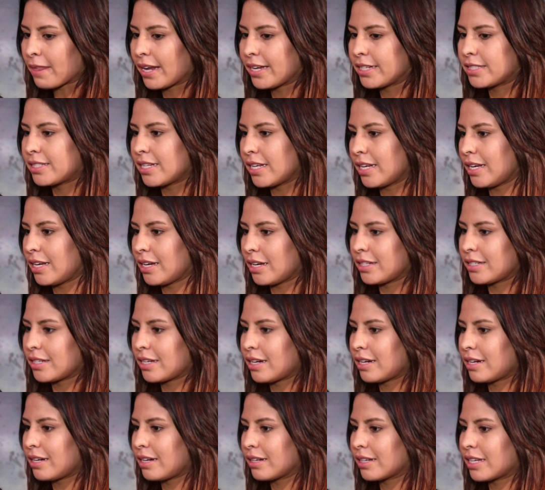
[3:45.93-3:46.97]
It, it,
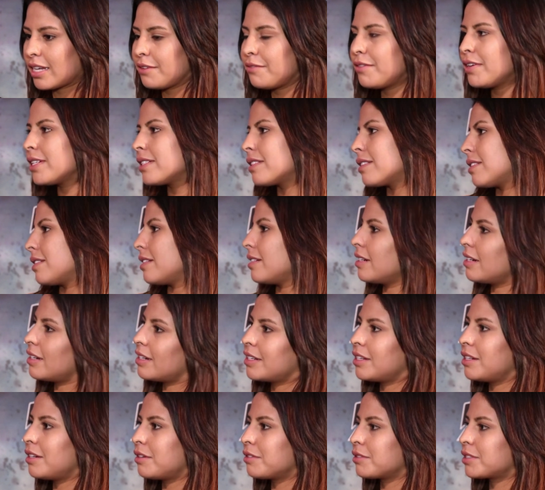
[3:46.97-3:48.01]
uh, give us, uh,
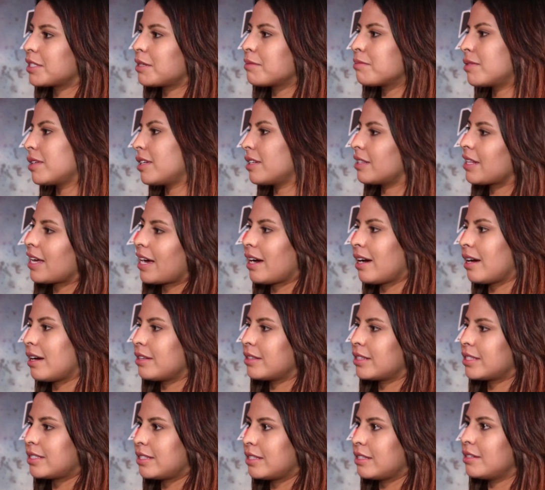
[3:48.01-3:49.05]
you know, something that,
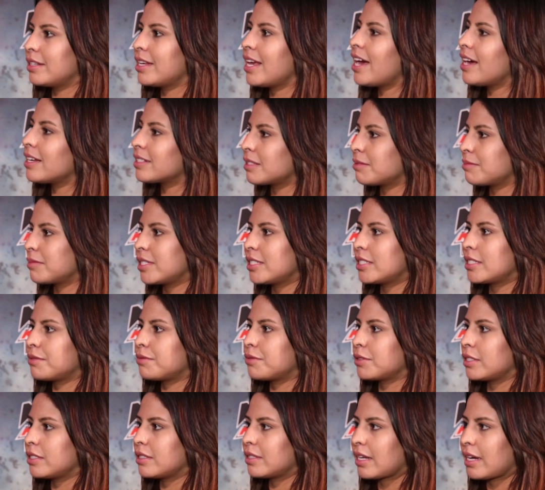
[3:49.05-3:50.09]
something yeah, something
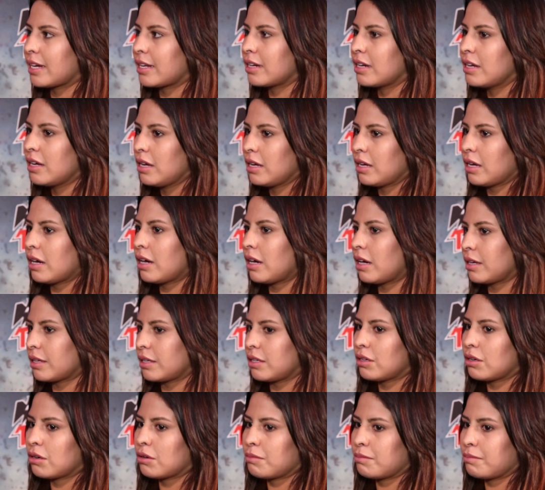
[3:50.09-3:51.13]
different yeah. that, uh,
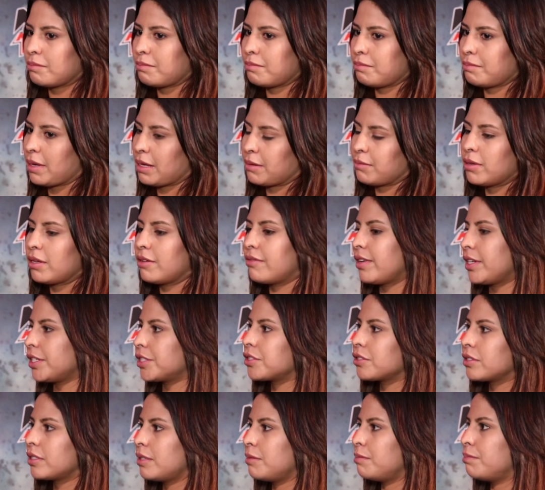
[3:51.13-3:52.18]
you know, maybe
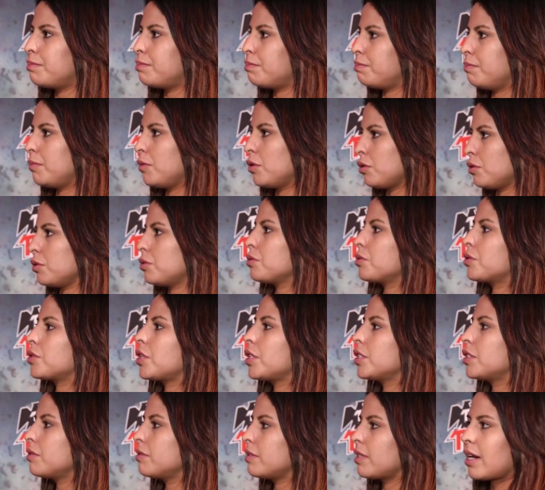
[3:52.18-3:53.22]
eventually girls will
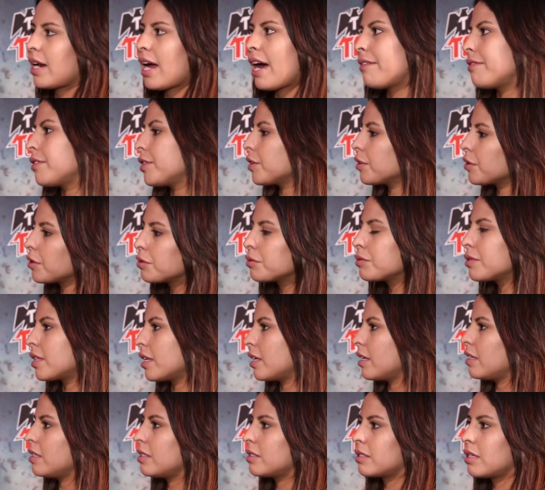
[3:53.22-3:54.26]
start doing that, having their own
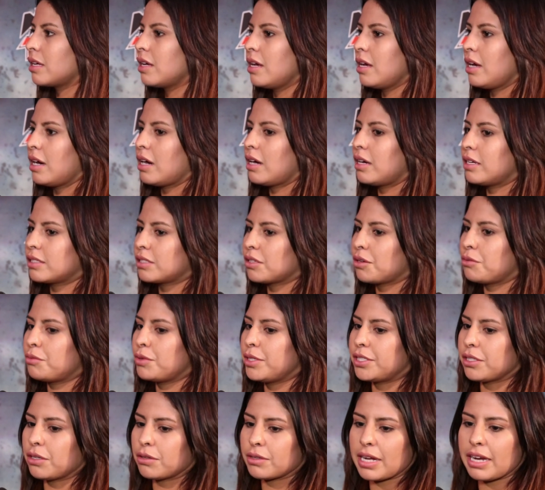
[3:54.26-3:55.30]
things, uh, so
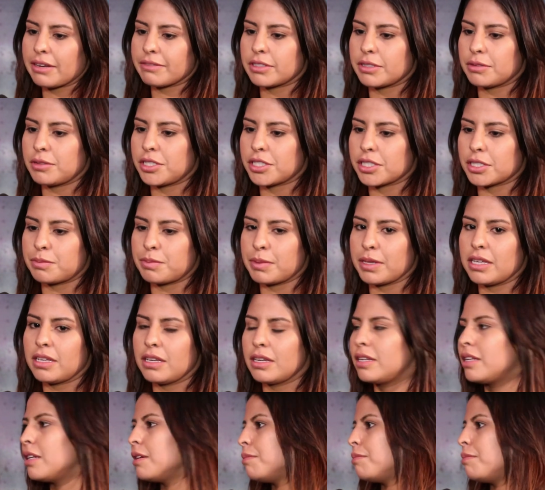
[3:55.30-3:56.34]
we don't have to just
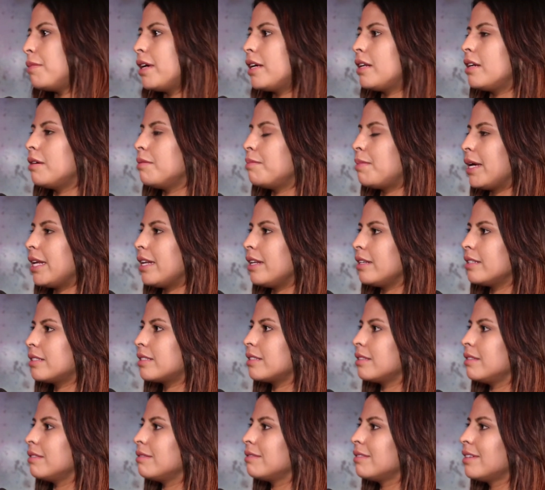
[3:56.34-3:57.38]
be in a in a bathing
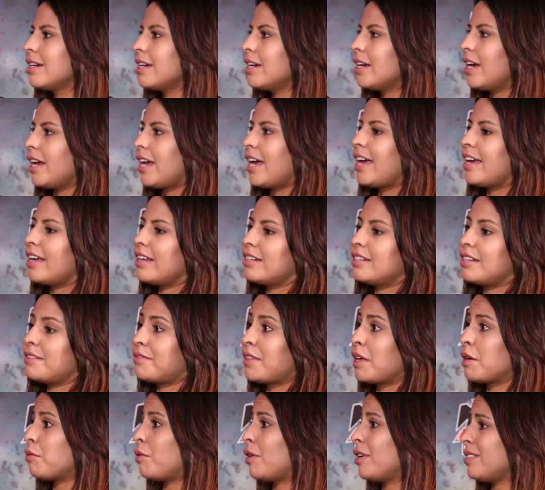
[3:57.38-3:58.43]
suit. And if
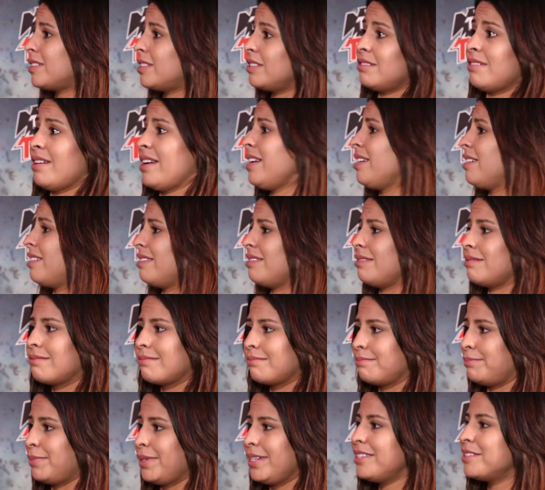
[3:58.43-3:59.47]
they want to, hey.
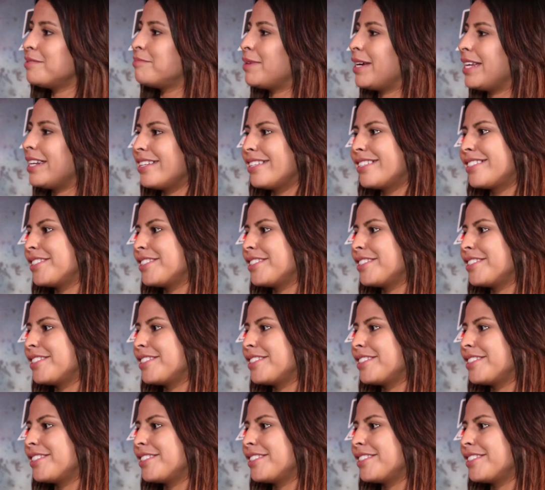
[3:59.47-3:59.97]
Be in a bathing